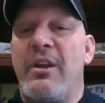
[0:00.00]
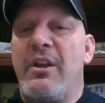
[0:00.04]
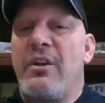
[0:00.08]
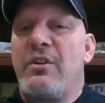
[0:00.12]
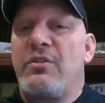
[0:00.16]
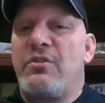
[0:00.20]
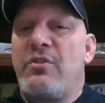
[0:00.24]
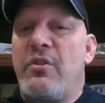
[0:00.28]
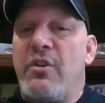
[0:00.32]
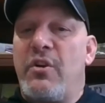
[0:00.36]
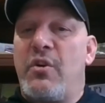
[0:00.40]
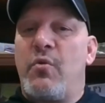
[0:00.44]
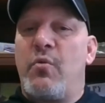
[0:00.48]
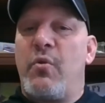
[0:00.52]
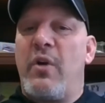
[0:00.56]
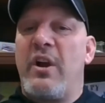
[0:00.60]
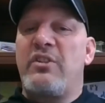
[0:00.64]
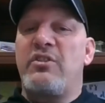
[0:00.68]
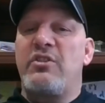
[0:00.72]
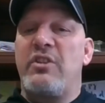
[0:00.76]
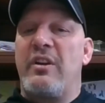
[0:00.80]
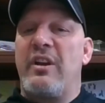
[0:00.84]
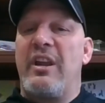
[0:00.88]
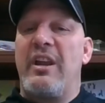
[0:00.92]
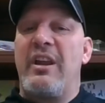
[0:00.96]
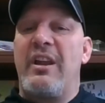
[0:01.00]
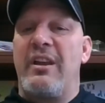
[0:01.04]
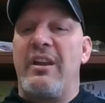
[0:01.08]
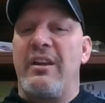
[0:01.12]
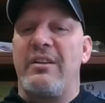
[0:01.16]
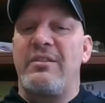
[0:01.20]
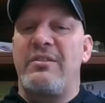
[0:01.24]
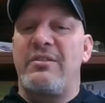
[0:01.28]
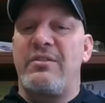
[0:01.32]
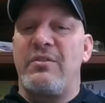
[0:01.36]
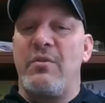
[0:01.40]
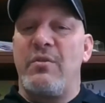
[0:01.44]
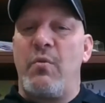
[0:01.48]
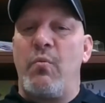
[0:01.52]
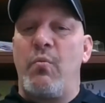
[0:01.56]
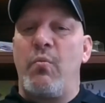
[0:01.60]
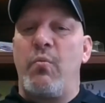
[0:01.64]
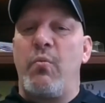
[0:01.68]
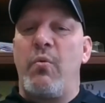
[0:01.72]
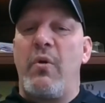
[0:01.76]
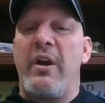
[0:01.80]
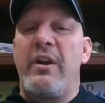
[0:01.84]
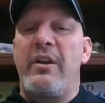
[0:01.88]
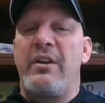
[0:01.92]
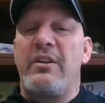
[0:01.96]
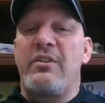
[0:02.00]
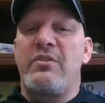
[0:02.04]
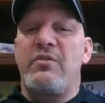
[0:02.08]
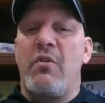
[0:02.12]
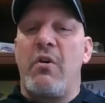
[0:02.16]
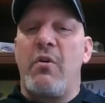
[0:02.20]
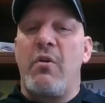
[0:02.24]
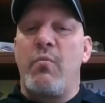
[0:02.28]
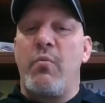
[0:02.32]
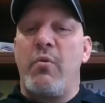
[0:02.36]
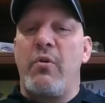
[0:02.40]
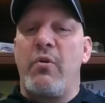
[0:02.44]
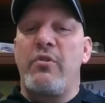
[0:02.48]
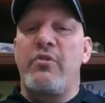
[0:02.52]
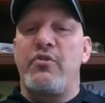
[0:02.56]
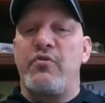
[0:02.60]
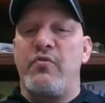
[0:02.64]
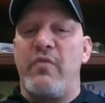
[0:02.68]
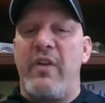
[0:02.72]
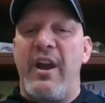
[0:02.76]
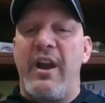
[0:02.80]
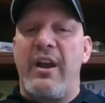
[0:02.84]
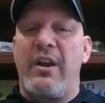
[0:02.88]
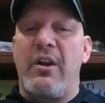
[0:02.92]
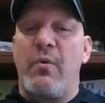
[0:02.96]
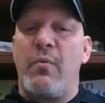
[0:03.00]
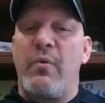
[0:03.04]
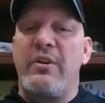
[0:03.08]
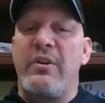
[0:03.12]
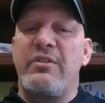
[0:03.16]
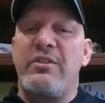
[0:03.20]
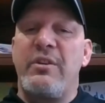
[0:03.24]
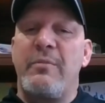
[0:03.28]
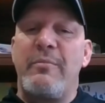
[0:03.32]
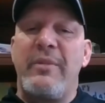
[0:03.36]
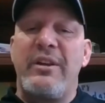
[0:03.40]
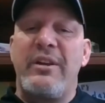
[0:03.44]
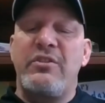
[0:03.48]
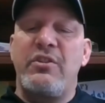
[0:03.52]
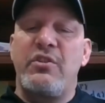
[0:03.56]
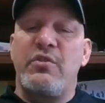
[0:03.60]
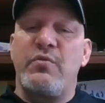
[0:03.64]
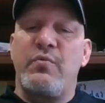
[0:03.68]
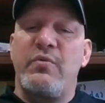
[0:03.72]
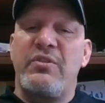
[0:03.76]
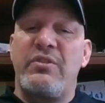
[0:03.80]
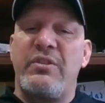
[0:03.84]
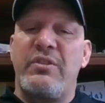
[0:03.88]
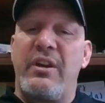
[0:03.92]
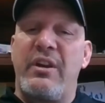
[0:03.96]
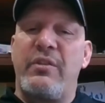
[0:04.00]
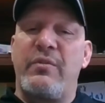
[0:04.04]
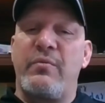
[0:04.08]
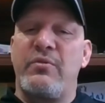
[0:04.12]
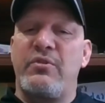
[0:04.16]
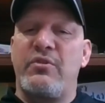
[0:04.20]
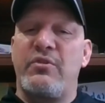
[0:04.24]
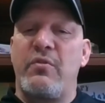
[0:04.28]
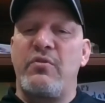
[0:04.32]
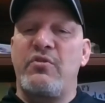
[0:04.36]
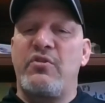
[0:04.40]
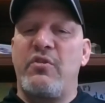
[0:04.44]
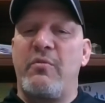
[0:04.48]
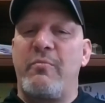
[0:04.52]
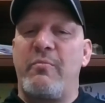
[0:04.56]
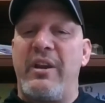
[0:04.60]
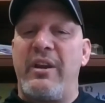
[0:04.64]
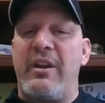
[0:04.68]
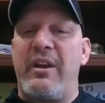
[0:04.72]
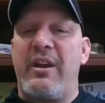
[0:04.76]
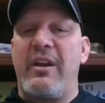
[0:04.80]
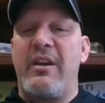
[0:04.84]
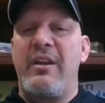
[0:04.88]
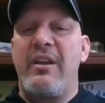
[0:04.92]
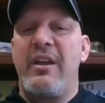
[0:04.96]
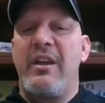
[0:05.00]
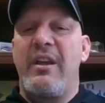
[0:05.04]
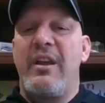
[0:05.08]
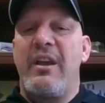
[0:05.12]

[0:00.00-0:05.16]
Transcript: So the question is, what is our word track, or what is the message we're sending through social media